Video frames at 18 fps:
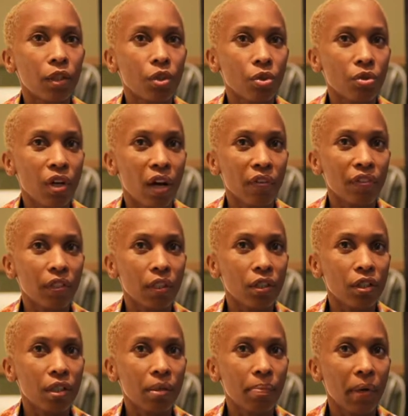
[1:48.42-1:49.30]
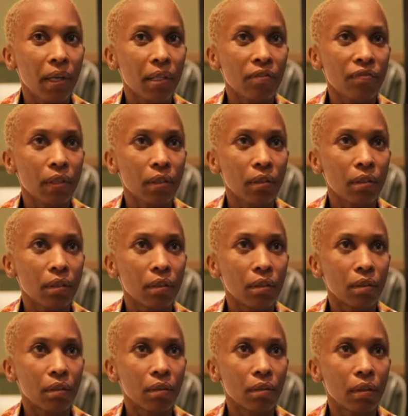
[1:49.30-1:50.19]
the .Africa team has felt
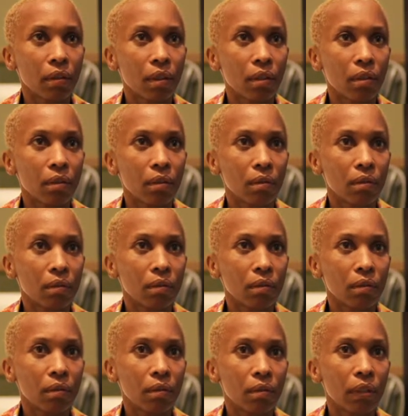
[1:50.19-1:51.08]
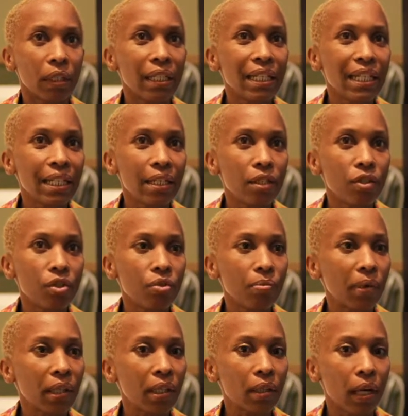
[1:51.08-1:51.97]
the need
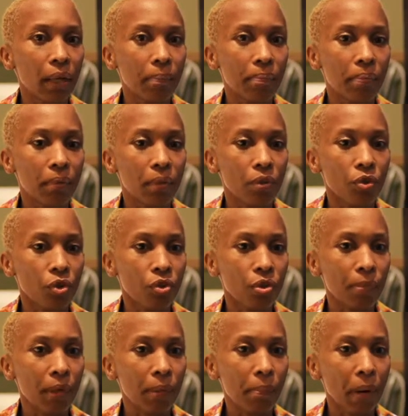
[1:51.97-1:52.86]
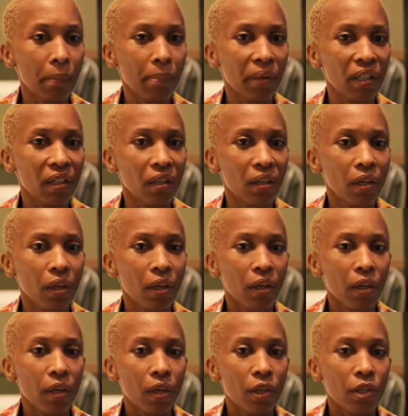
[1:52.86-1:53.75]
to make that document public
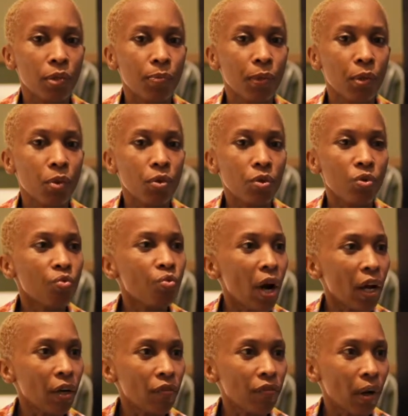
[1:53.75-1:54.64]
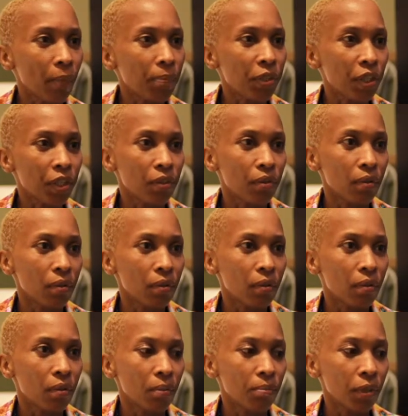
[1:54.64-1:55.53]
is because one of our
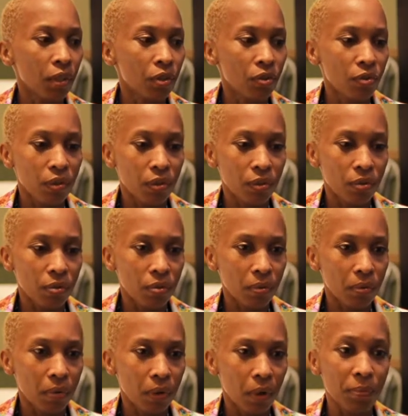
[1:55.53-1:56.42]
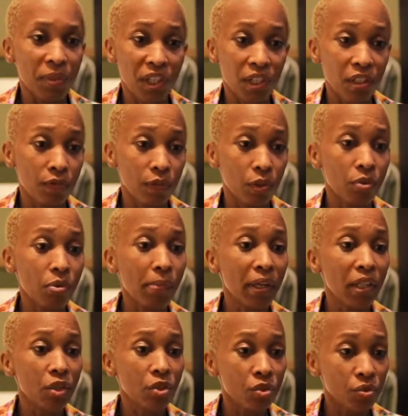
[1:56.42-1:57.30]
objectives is to
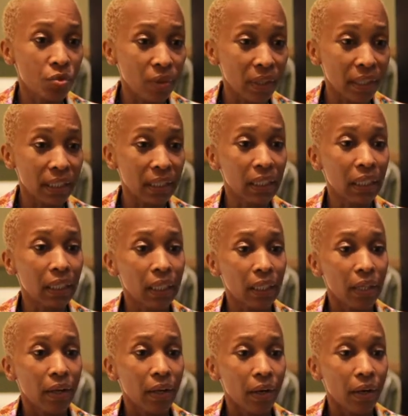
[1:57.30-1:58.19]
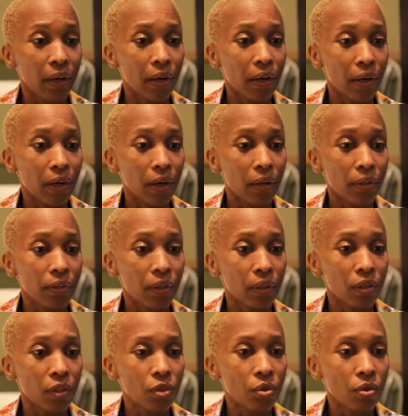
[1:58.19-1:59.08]
make sure
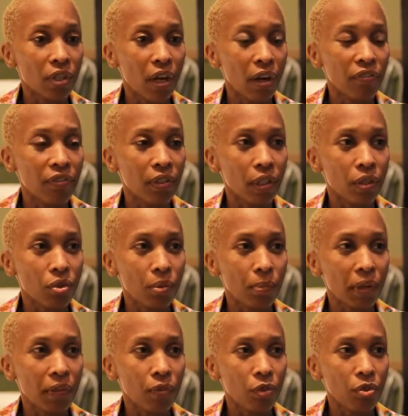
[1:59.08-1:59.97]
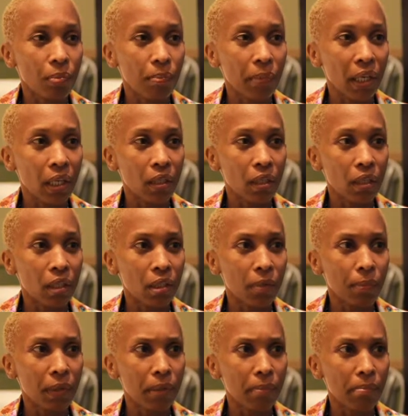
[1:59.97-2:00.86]
that the .Africa top-level domain
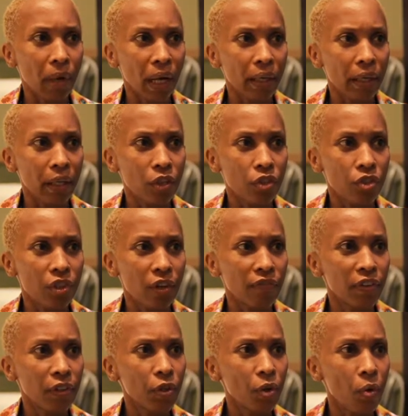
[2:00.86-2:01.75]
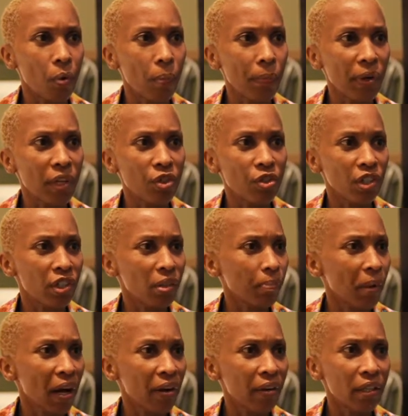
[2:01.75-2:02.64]
is being managed in a very open,
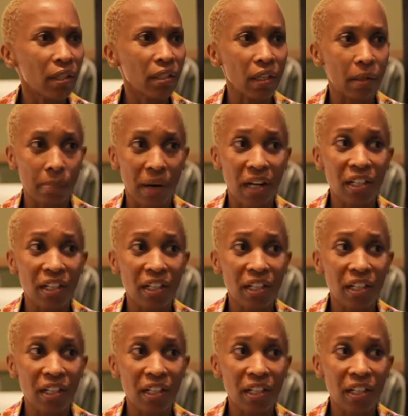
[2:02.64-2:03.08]
transparent, and